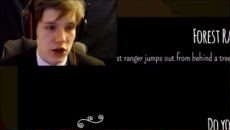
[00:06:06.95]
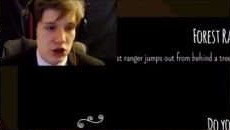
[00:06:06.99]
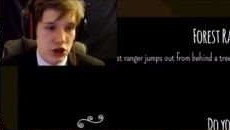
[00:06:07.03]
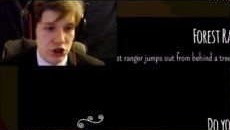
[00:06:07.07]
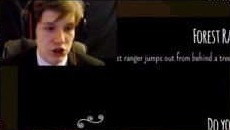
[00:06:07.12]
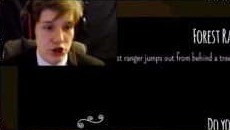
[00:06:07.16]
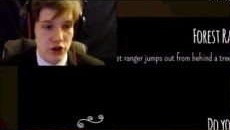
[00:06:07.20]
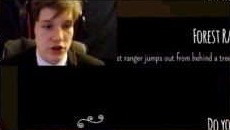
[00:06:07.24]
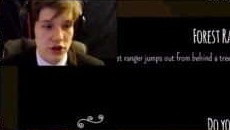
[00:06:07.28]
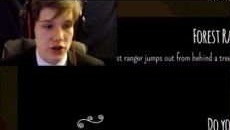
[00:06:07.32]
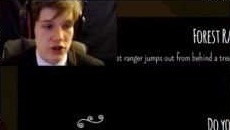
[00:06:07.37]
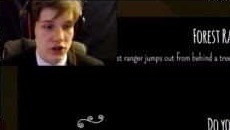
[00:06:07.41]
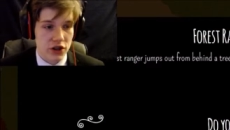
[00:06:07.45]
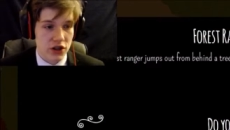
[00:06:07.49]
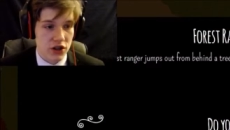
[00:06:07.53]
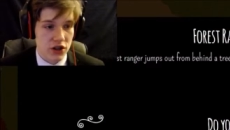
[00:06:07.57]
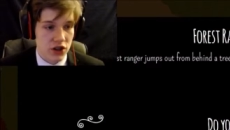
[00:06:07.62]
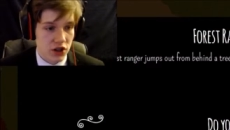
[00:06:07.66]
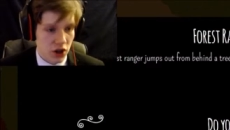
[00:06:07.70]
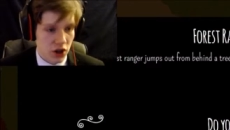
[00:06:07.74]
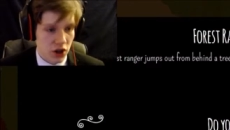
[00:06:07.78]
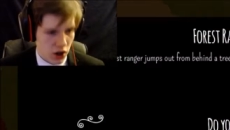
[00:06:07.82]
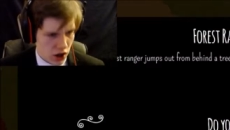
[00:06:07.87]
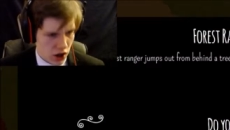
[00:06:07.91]
You're
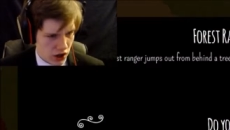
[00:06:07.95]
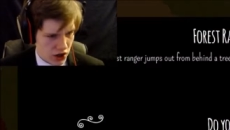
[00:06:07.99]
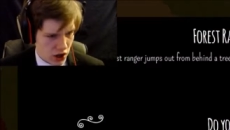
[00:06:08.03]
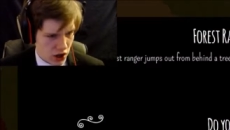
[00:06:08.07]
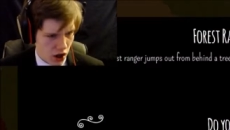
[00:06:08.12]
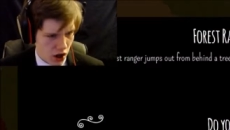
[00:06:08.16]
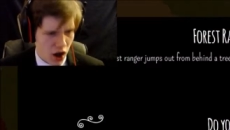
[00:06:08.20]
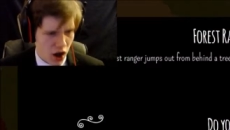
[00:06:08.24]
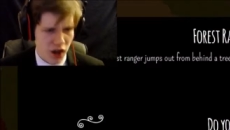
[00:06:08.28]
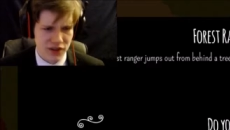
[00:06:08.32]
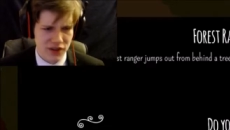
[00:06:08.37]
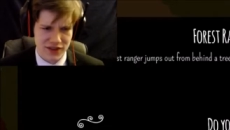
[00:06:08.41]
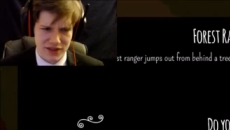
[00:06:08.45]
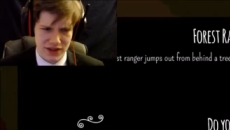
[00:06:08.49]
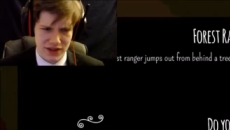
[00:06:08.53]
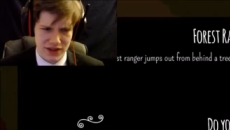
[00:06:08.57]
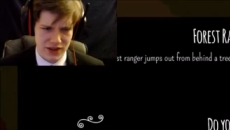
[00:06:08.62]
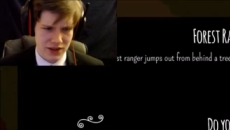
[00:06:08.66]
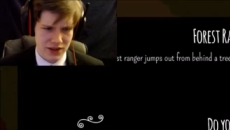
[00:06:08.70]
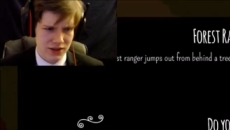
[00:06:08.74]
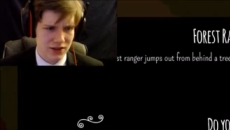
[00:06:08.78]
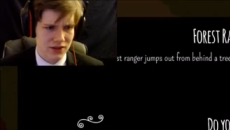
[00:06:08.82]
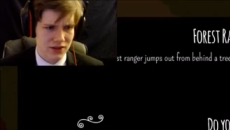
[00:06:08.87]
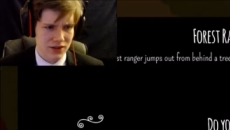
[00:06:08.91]

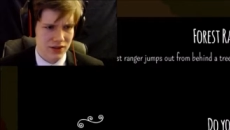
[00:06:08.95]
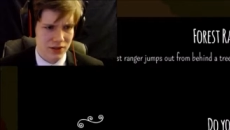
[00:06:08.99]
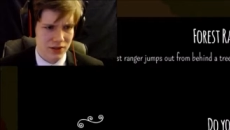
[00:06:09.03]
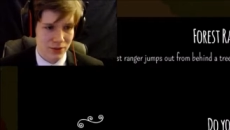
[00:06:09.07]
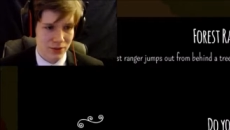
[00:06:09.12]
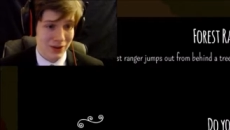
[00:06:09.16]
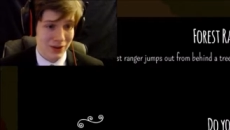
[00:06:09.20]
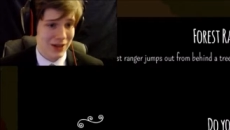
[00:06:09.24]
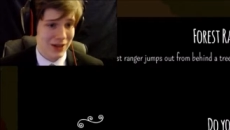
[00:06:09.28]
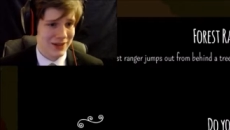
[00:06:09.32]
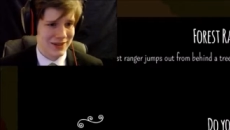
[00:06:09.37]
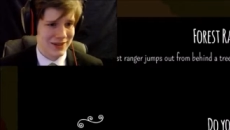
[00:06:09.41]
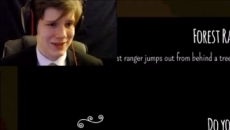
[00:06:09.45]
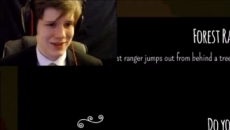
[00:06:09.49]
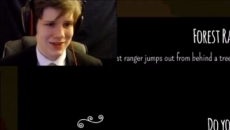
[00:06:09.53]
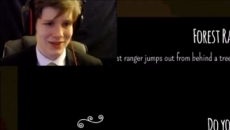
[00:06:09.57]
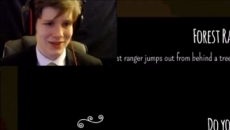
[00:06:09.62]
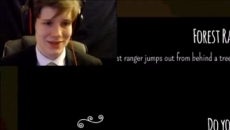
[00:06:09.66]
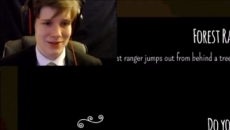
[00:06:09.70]
accosted? What?